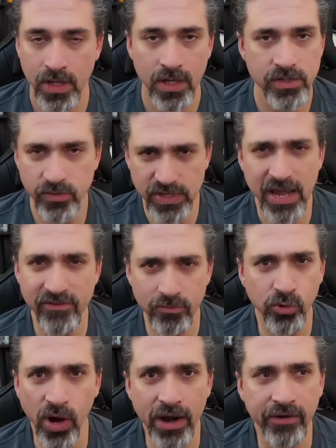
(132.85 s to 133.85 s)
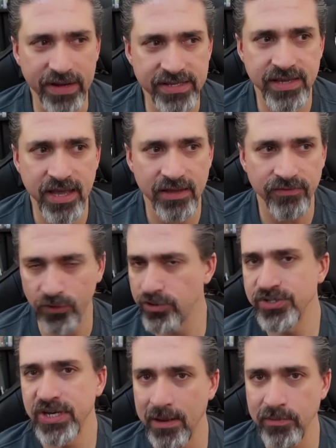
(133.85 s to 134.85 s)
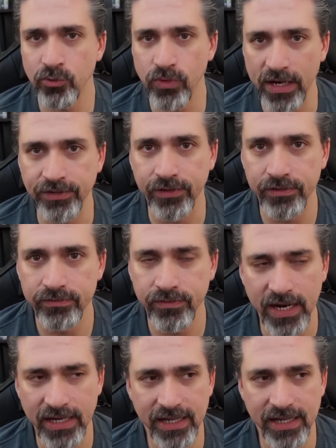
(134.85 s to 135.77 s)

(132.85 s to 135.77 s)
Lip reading: So David Pryor is a first-time director, right?